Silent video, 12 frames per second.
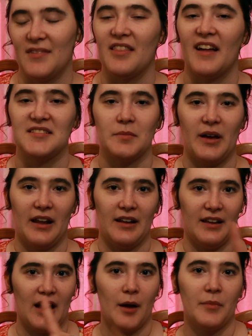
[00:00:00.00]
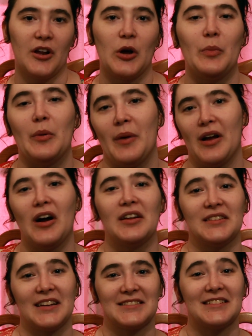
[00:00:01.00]
That's a bad idea. I'm gonna go put my
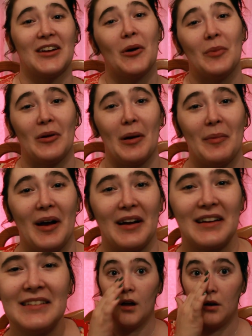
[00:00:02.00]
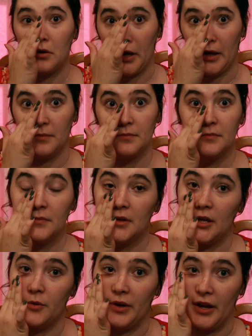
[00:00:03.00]
contacts in. I'll be right back. Okay,
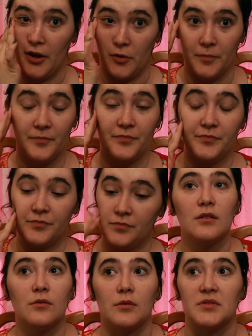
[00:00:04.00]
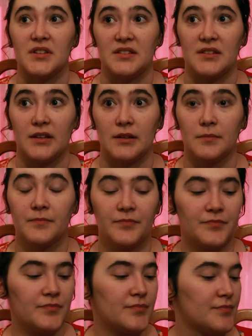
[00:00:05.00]
here we go. What was I saying?
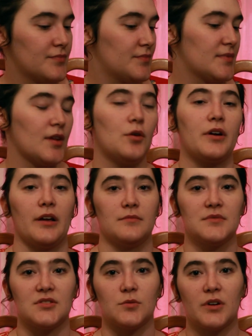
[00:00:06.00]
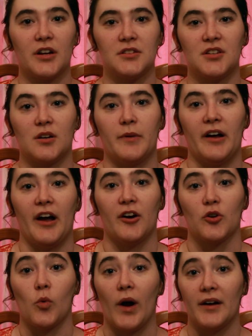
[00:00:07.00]
Okay, so we're gonna talk about
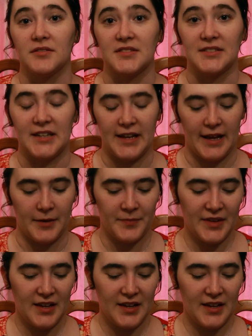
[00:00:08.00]
Outer Wilds today.